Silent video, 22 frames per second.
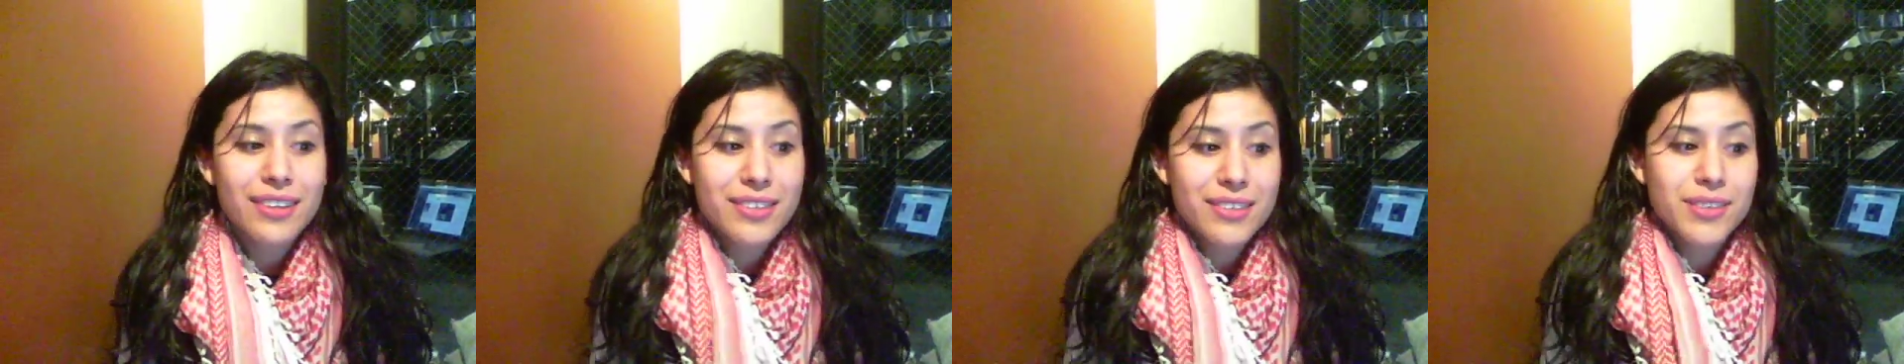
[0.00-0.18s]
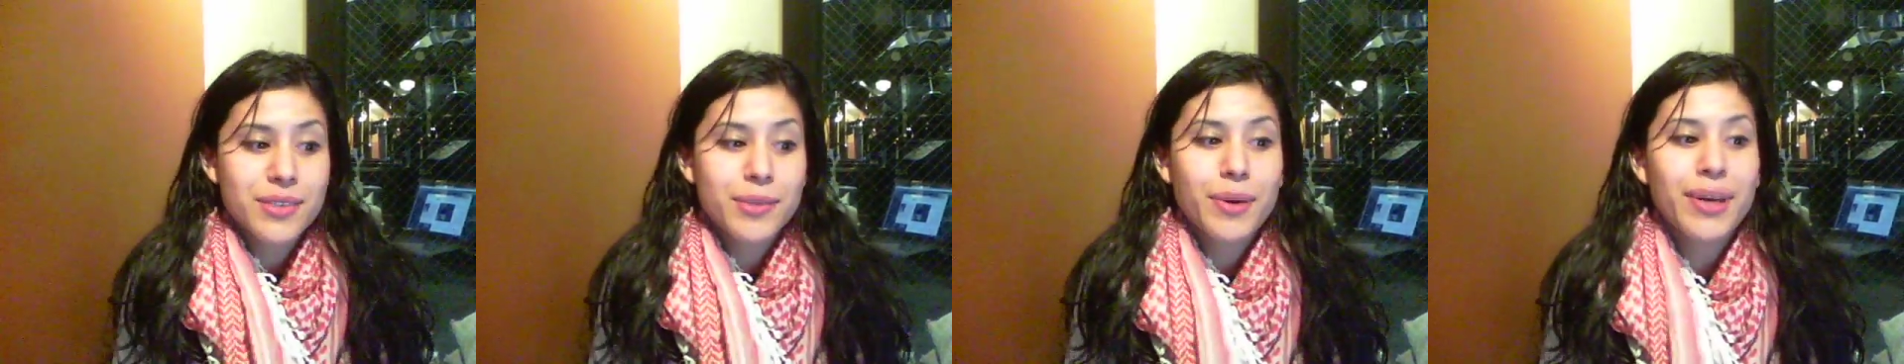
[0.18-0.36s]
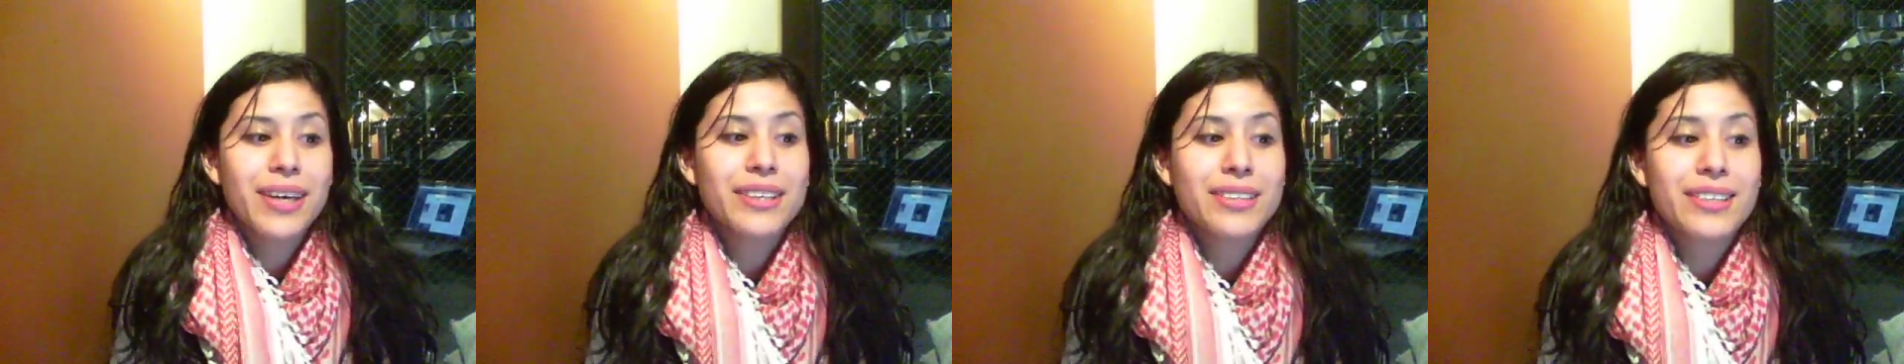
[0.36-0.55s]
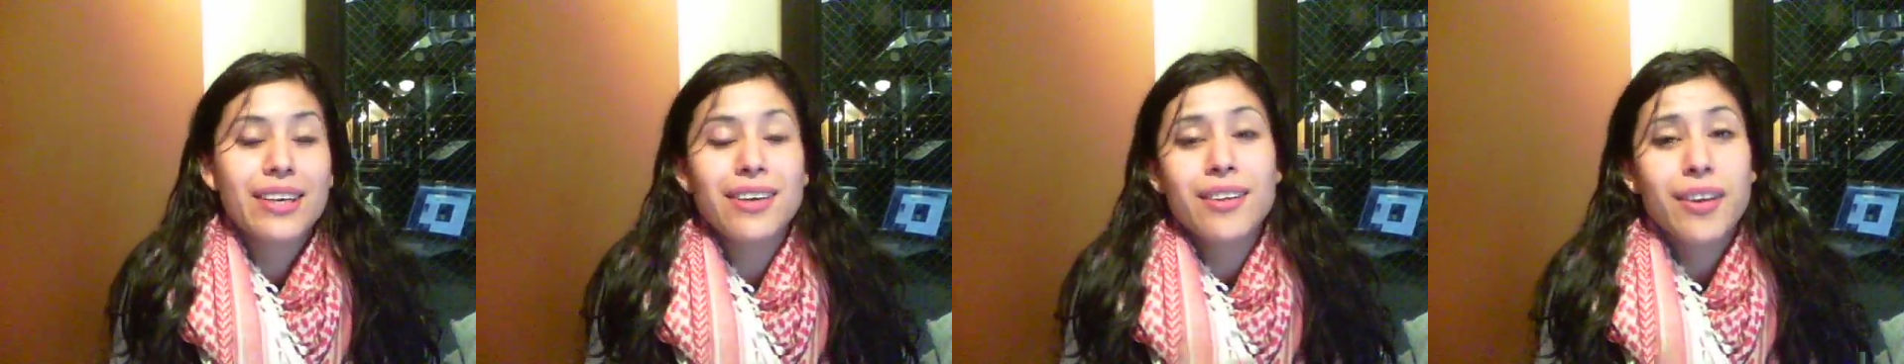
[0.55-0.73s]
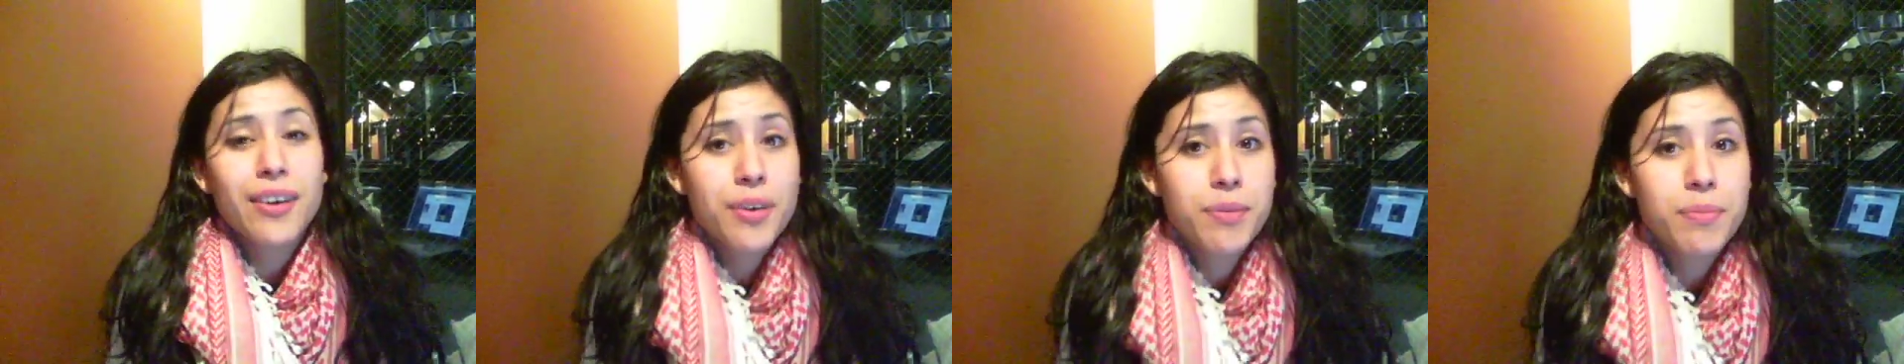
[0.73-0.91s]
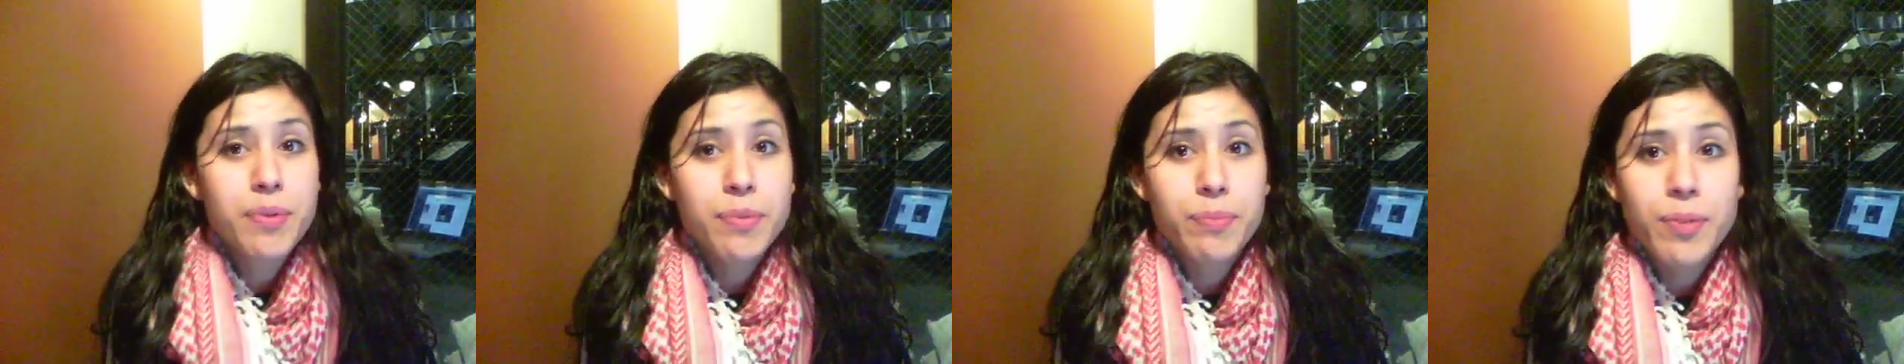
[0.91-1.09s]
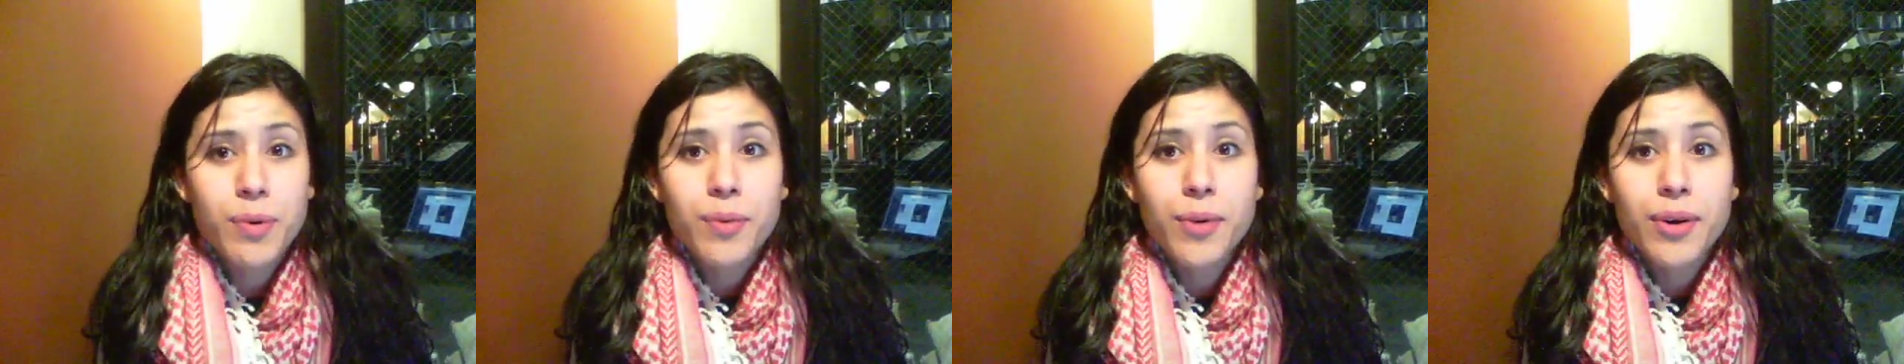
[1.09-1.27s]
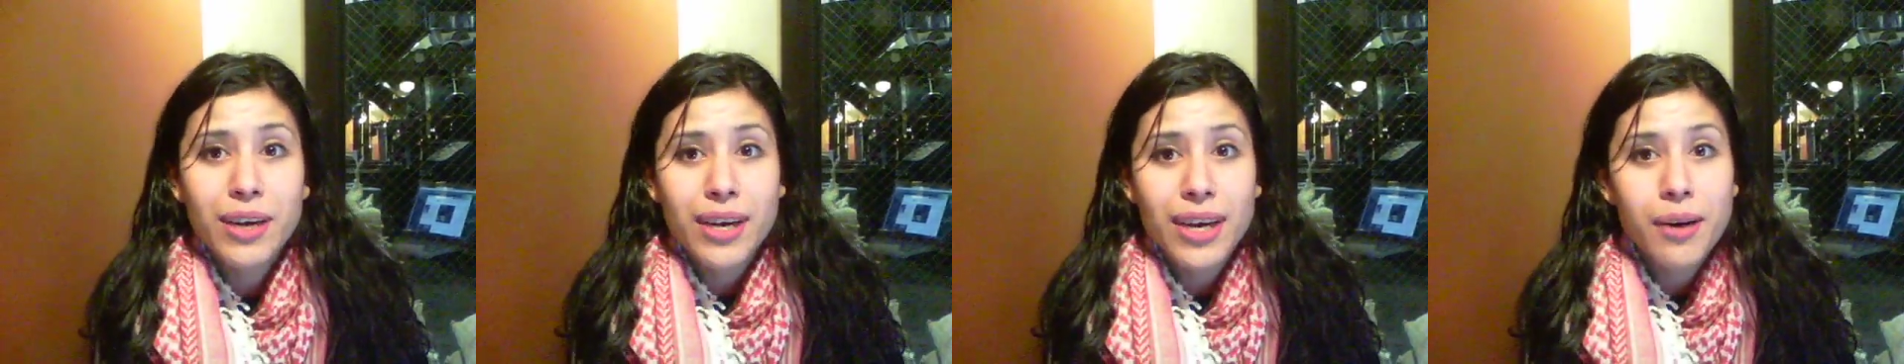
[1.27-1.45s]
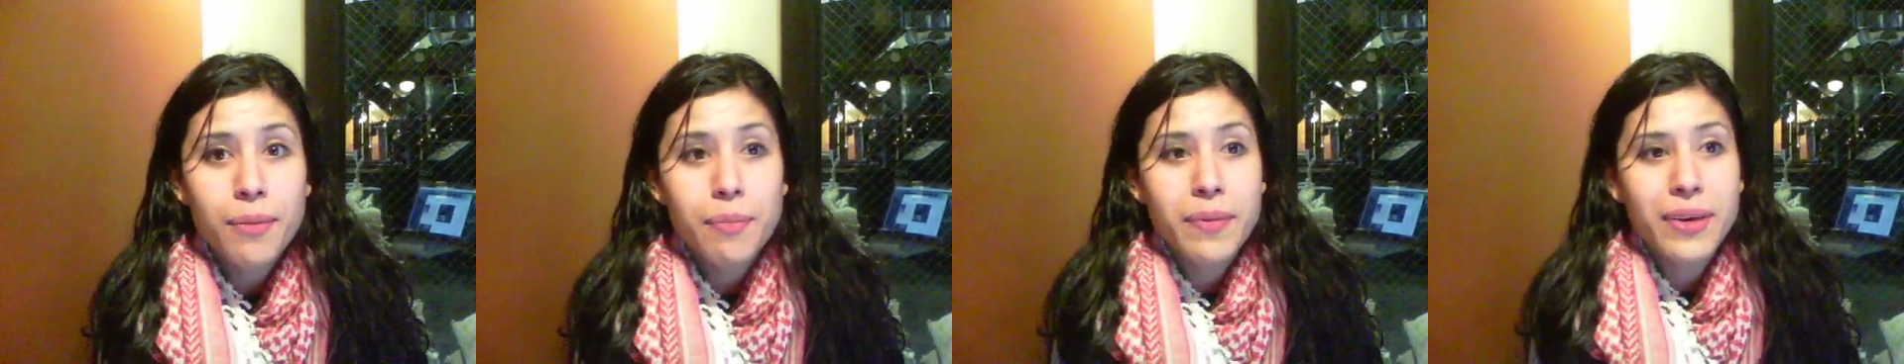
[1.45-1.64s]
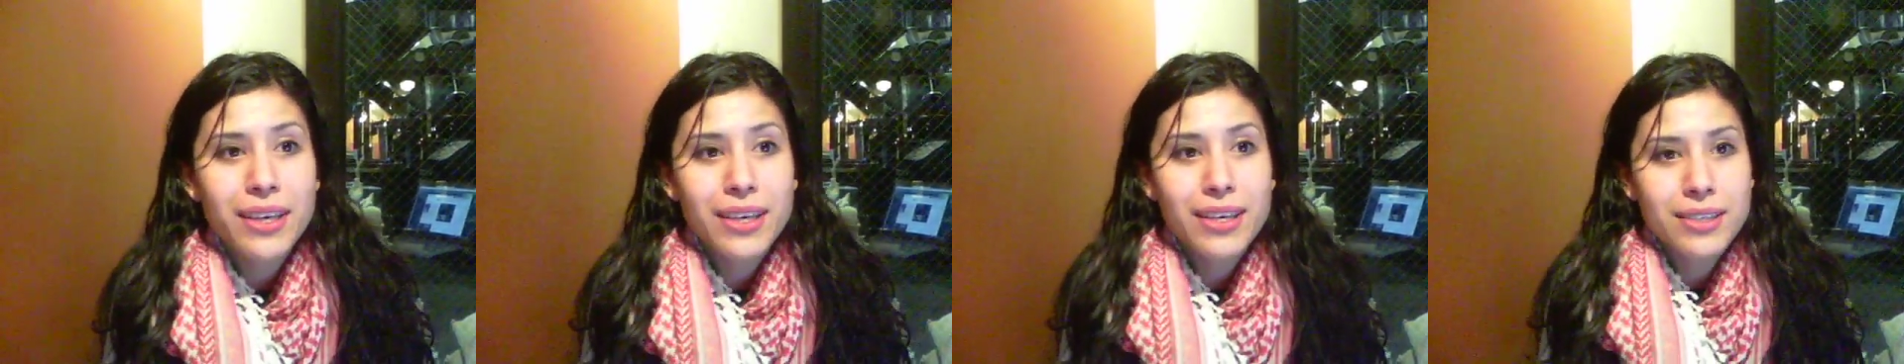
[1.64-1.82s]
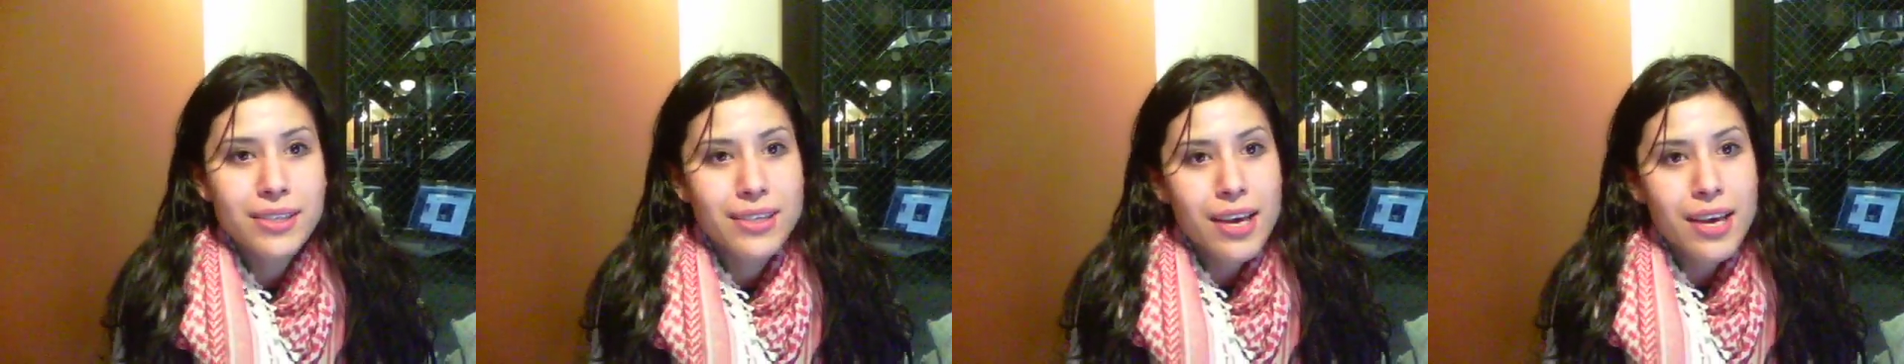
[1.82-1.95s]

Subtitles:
This is why I say a lot of people woke up, because